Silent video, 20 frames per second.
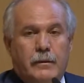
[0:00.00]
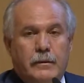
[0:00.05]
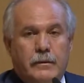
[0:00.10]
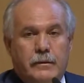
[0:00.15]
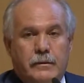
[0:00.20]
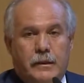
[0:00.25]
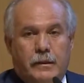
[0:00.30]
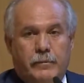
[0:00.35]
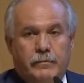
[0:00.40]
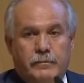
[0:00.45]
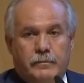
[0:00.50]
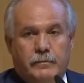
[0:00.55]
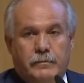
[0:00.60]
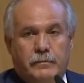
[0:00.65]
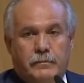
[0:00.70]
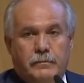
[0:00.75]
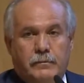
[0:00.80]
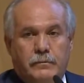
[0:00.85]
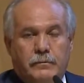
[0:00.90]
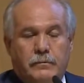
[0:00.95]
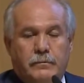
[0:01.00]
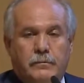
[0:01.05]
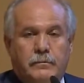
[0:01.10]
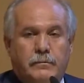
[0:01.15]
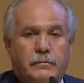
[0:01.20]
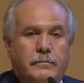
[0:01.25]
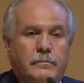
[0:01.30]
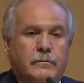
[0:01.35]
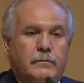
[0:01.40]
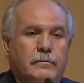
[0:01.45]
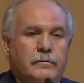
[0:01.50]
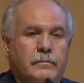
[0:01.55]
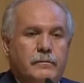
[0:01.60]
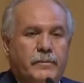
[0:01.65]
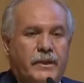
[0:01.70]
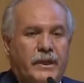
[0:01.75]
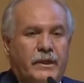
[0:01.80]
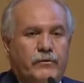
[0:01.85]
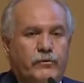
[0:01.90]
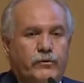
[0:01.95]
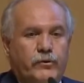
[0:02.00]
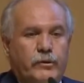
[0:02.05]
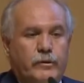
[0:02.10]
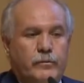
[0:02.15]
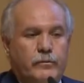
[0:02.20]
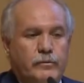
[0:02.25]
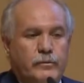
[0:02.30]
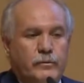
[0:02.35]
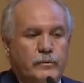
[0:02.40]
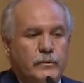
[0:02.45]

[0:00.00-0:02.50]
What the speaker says: some platform?